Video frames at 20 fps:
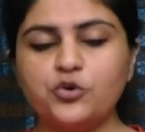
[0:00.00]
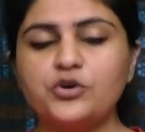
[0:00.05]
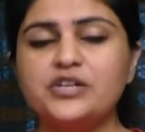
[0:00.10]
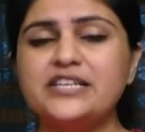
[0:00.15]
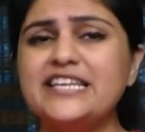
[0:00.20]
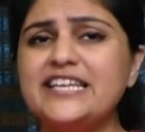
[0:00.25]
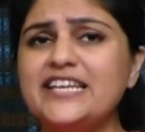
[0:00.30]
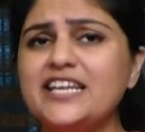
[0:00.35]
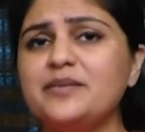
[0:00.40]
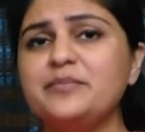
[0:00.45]

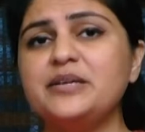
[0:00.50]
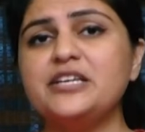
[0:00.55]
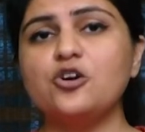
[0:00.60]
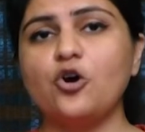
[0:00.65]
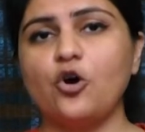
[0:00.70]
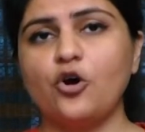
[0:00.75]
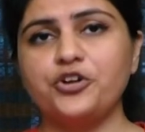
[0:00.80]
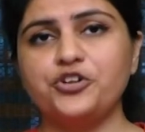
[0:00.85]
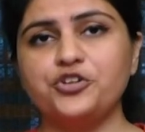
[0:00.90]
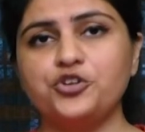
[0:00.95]
Renaming
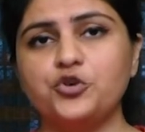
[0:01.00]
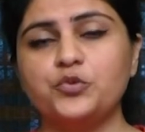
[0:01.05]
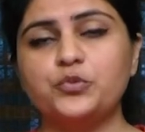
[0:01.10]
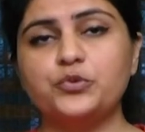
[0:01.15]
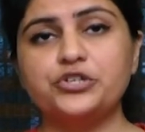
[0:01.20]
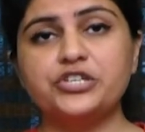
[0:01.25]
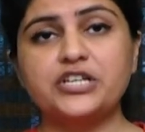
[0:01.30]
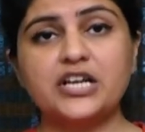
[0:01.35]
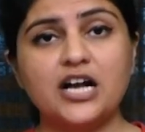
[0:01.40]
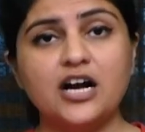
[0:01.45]
audio
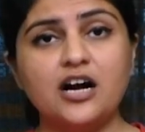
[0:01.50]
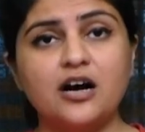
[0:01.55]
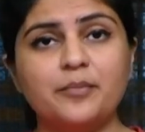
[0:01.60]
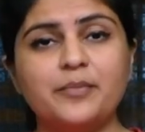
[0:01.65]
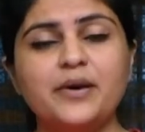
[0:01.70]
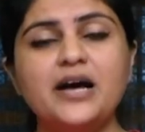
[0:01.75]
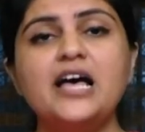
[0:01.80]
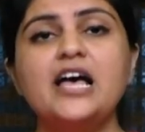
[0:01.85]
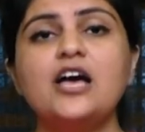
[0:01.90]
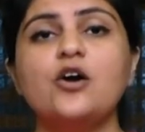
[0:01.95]
would
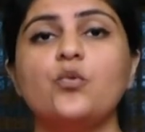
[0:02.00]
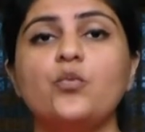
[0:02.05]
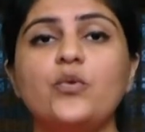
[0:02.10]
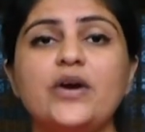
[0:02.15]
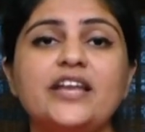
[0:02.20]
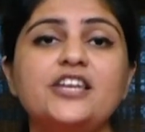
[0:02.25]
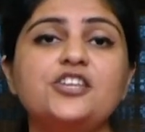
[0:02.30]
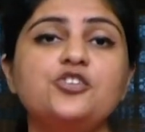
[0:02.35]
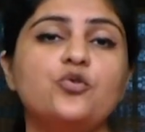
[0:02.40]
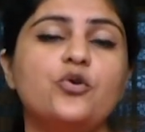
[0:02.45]
come
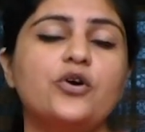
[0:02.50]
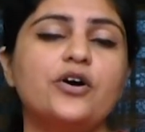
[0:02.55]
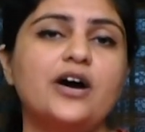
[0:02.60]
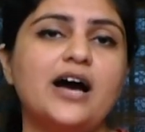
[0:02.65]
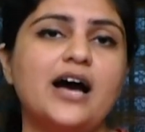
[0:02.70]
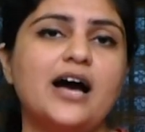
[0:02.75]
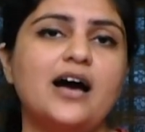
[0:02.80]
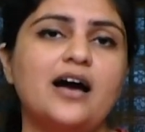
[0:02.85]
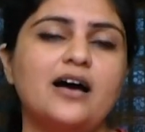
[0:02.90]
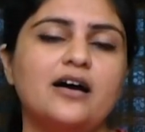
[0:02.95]
when
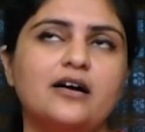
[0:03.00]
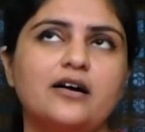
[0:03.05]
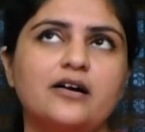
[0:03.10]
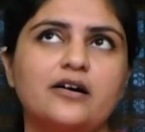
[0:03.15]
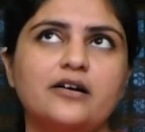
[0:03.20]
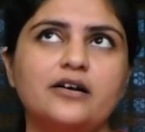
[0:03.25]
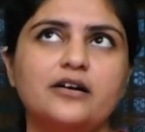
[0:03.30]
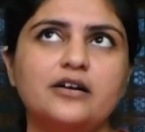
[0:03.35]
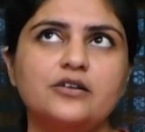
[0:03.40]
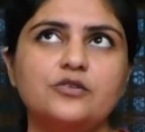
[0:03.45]

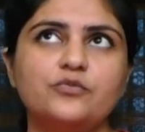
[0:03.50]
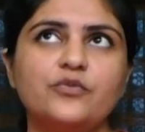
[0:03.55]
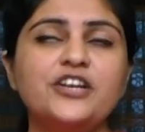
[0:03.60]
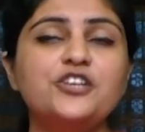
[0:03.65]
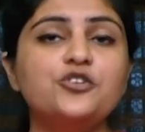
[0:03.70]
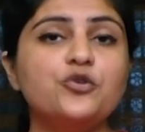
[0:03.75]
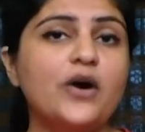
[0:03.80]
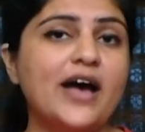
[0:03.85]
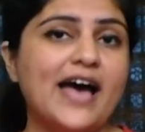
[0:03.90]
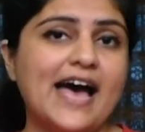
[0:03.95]

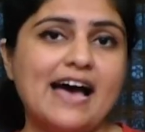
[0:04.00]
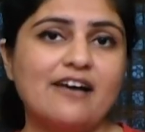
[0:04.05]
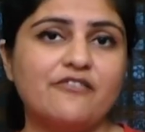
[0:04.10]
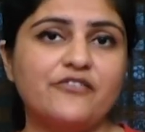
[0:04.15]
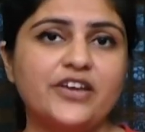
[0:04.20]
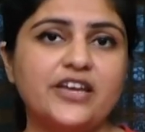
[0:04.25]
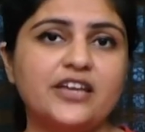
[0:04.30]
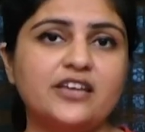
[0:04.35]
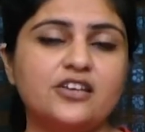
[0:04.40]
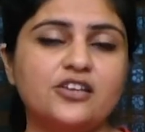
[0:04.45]
you're
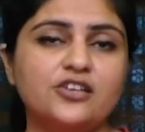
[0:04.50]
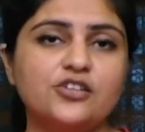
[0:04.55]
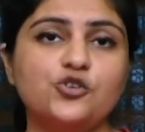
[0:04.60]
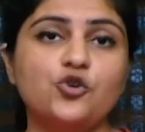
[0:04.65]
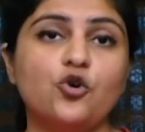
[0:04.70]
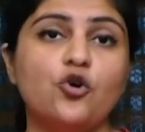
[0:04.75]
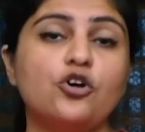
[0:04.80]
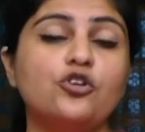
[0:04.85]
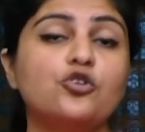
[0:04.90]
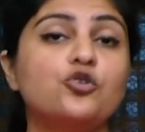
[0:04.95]
having
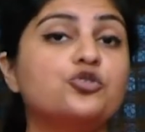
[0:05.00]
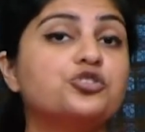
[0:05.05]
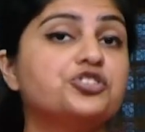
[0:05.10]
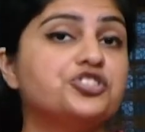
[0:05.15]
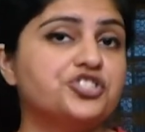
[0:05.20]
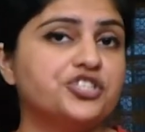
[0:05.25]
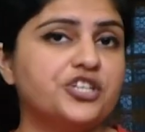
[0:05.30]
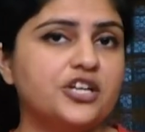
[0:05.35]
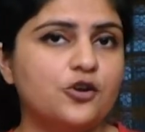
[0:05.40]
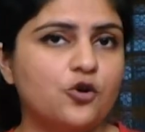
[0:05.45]
your
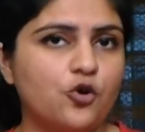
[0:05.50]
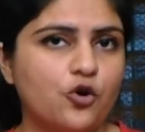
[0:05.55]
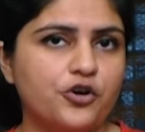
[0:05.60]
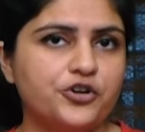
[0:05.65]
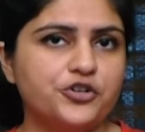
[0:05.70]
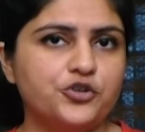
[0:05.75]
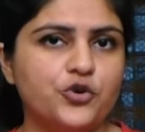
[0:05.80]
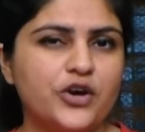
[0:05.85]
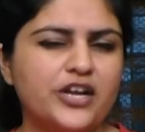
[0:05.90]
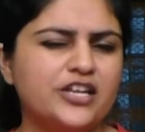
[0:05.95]
original
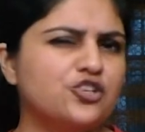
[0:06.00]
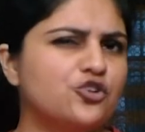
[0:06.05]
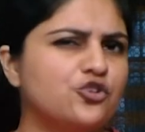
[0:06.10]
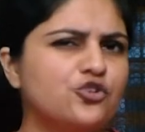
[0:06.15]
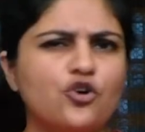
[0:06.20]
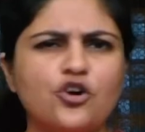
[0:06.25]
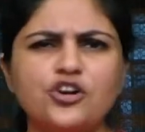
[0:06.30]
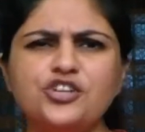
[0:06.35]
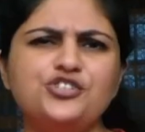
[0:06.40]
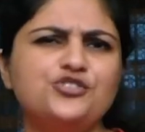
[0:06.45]
audio and you're
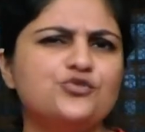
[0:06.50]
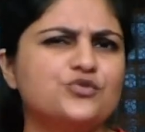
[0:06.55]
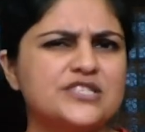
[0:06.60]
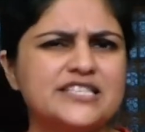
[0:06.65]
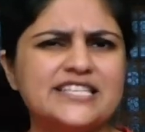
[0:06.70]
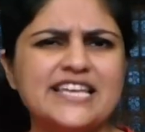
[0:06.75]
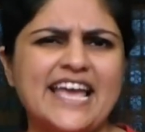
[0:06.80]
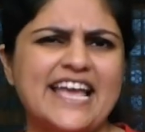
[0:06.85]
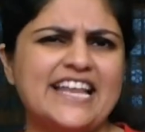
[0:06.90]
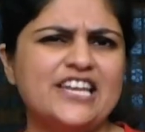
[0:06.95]
not
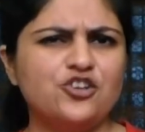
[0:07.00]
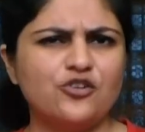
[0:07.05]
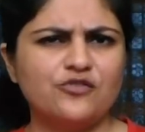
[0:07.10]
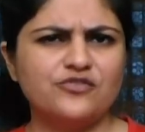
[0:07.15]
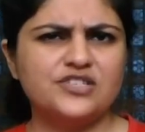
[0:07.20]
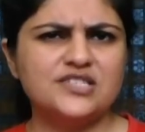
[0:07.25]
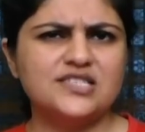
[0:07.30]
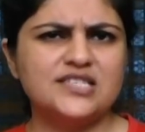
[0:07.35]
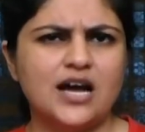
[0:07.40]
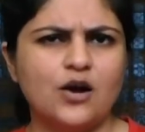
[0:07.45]
using any of
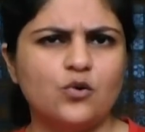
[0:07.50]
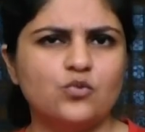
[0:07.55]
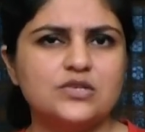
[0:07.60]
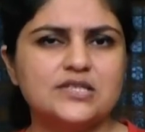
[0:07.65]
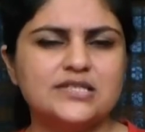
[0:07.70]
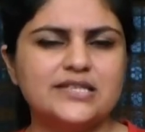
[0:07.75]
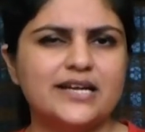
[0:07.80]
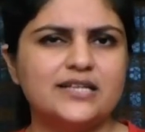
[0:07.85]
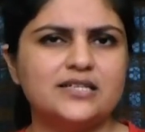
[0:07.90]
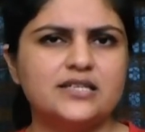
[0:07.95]
the
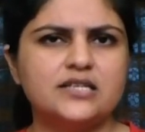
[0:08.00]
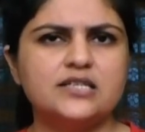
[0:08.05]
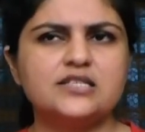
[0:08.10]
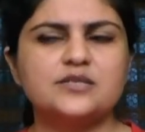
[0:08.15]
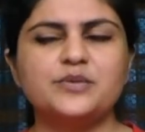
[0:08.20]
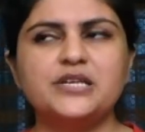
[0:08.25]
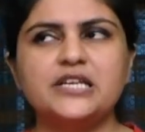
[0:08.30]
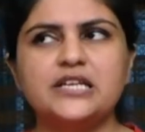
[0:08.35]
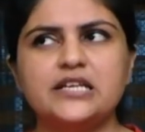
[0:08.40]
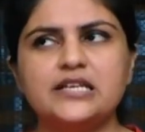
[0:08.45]
sounds that is
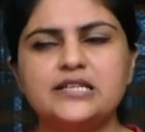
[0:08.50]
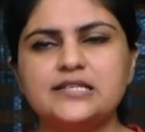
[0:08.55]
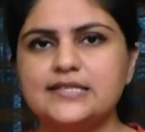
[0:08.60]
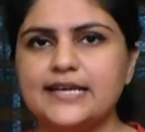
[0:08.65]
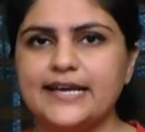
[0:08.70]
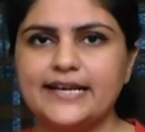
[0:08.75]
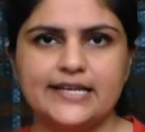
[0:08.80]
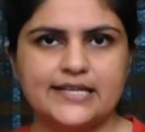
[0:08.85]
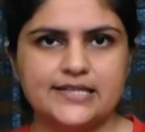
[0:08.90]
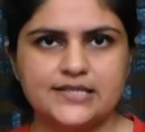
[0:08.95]
being
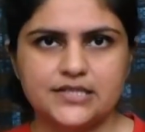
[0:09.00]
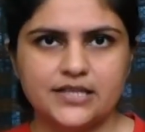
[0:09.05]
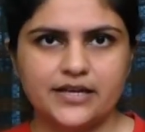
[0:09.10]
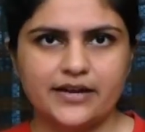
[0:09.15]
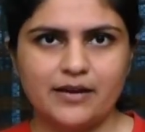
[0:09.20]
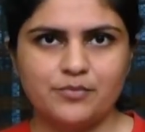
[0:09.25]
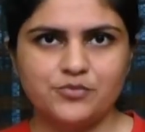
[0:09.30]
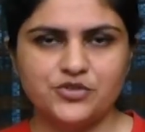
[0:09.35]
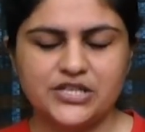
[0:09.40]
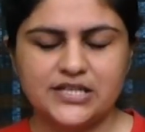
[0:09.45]
inside
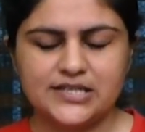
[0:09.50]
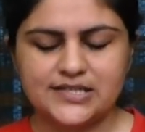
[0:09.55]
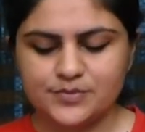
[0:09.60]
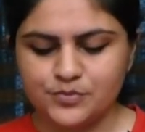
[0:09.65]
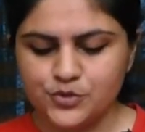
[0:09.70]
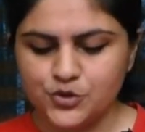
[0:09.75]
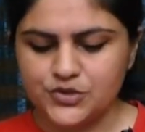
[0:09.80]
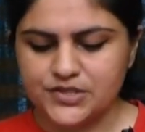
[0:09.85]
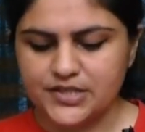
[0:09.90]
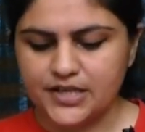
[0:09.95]
Instagram Reels
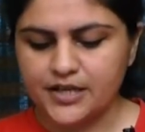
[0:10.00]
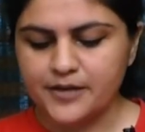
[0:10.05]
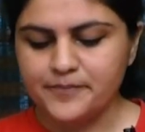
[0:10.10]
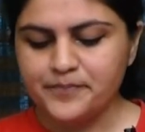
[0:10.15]
music.